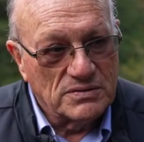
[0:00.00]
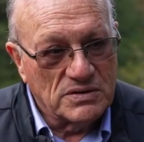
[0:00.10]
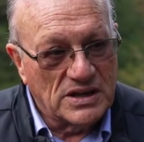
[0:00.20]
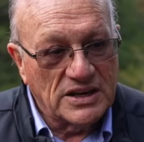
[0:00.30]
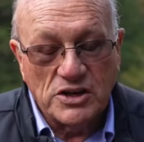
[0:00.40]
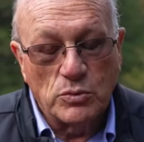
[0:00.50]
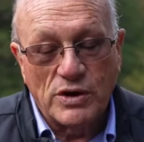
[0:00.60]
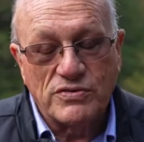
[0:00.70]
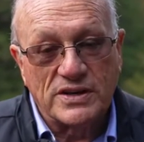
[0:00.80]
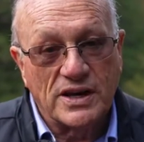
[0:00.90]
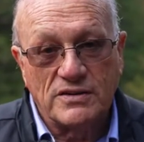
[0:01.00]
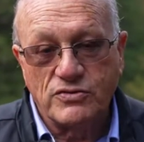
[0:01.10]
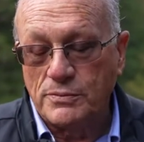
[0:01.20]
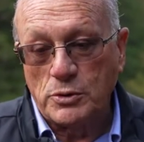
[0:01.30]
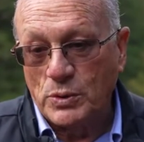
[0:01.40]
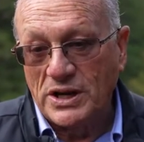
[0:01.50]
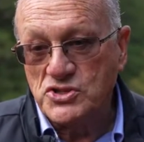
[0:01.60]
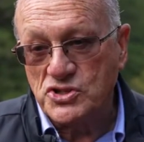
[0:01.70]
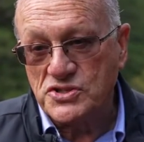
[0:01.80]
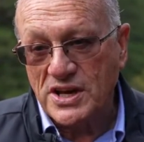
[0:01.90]
Getting away from the
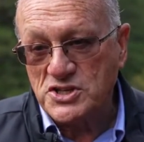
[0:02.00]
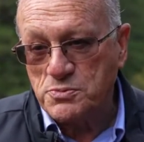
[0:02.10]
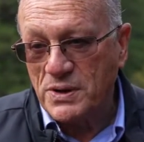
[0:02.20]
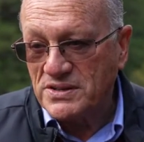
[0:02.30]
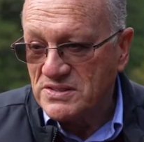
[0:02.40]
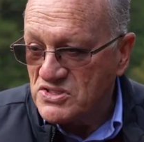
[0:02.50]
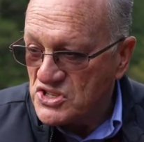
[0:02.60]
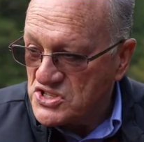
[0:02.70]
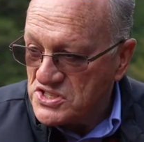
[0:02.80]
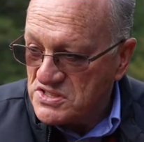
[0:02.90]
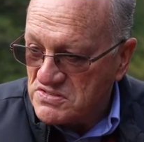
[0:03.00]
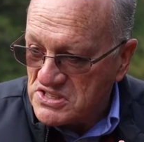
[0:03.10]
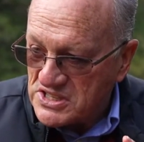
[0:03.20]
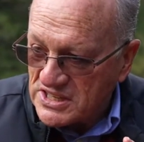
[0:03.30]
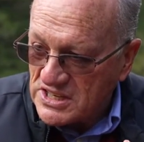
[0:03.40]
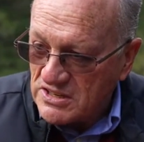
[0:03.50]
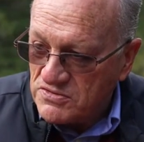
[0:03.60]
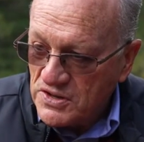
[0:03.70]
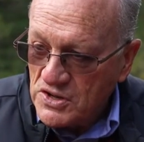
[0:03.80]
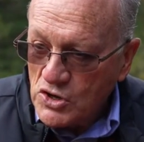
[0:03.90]
religious aspect, it's just this idea of
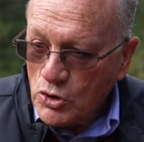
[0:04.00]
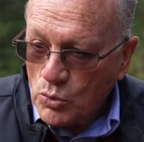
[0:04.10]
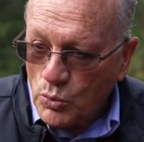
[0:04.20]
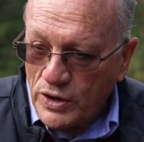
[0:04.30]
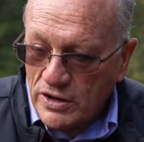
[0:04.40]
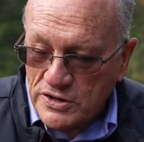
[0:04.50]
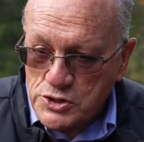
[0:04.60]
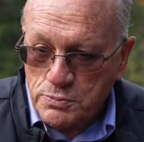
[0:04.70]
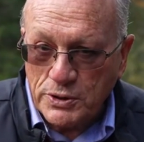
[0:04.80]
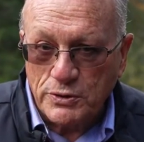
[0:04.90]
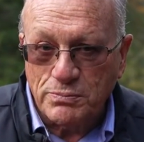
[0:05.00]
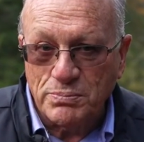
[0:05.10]
we are a spirit